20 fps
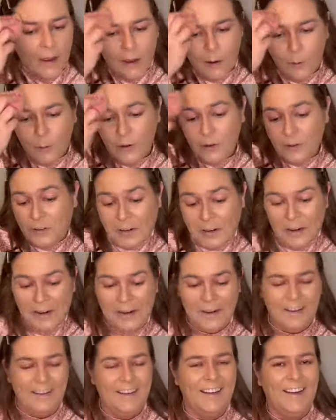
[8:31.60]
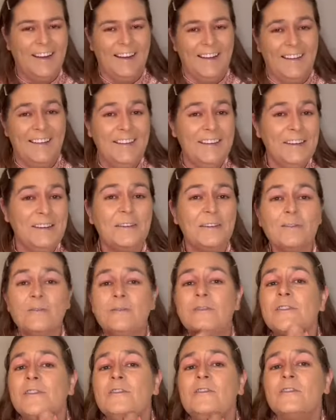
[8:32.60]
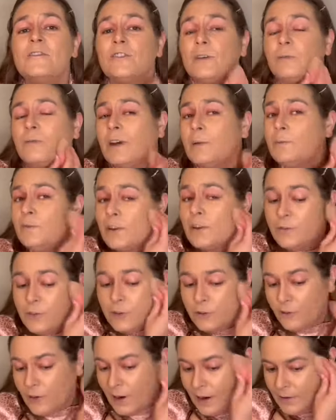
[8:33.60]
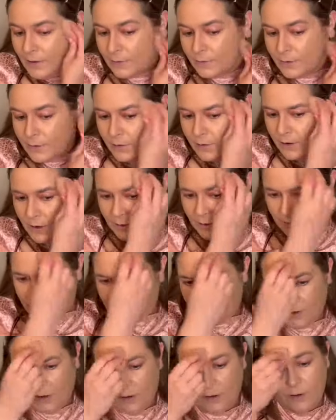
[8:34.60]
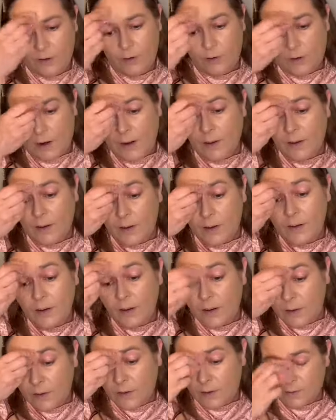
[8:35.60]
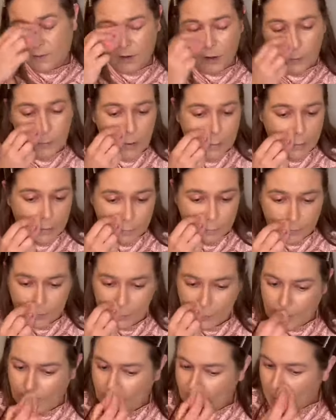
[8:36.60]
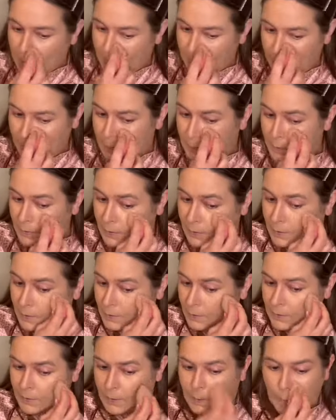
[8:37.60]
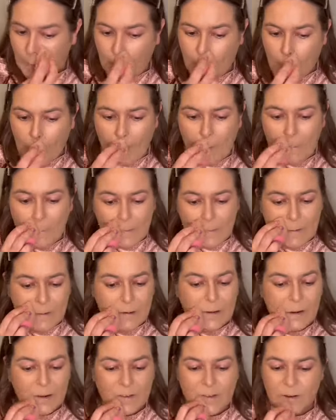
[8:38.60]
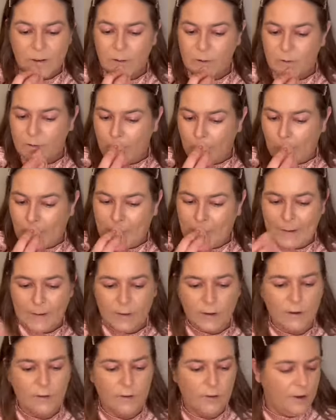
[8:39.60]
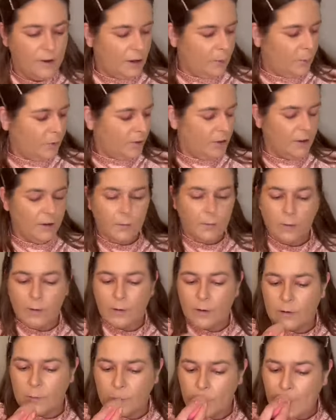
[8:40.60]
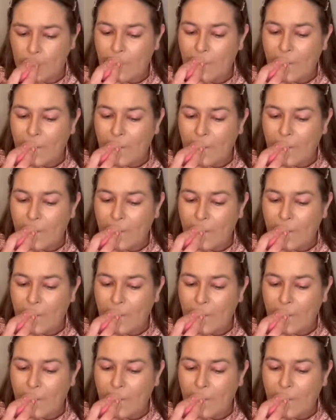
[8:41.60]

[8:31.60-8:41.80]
we'll see. You know, sometimes you have to try different things and try it filming differently. And I wanted to also do a film on TikTok today with these products, but